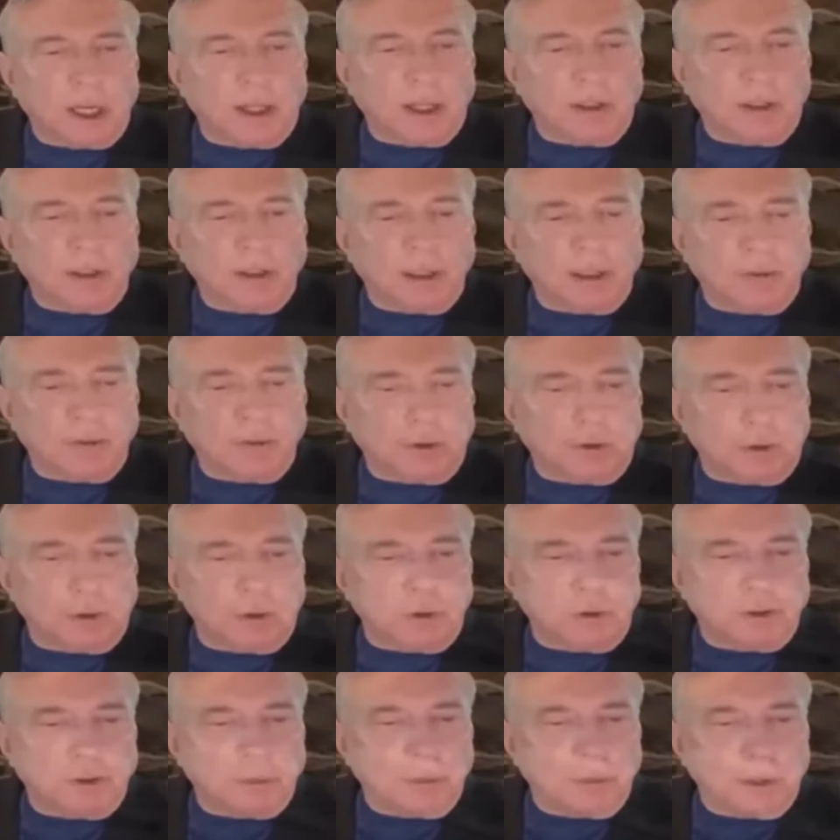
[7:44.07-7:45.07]
out and
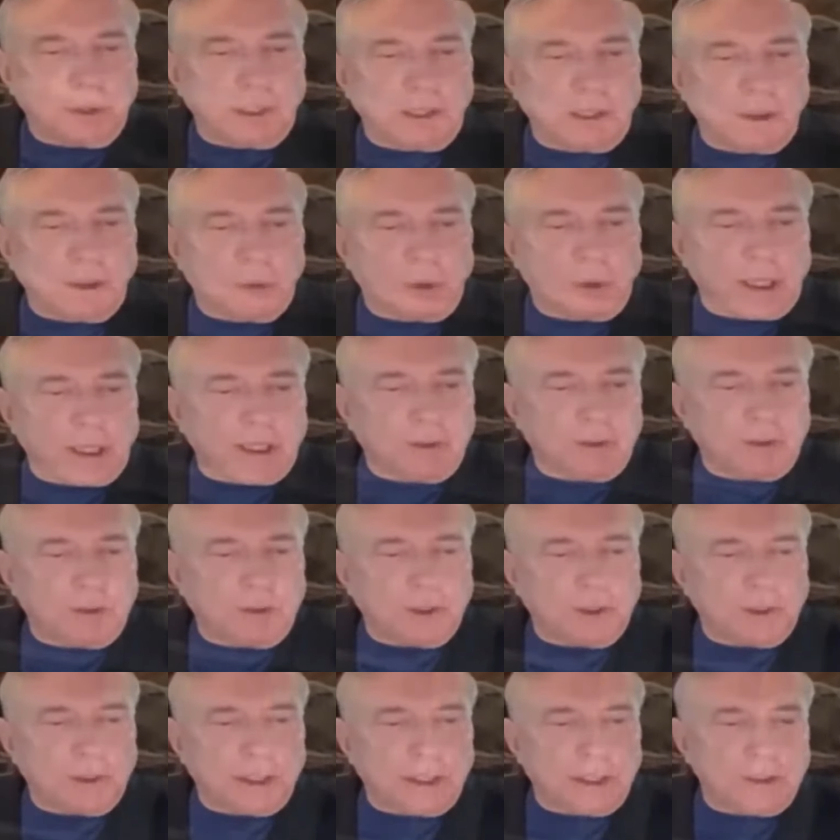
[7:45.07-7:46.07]
forcibly
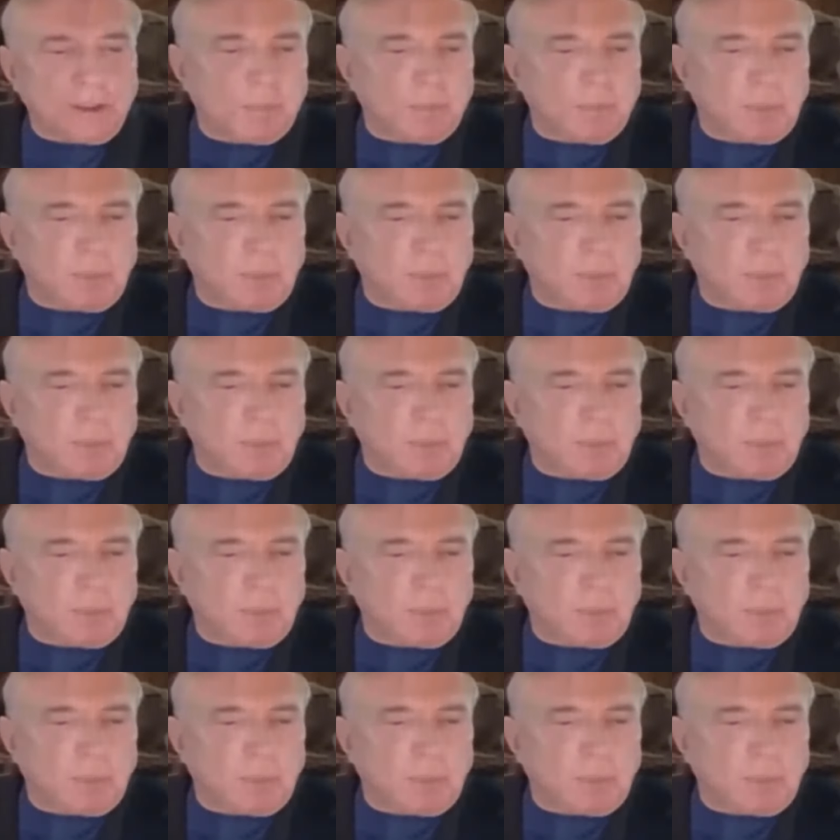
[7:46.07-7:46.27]
arrest and then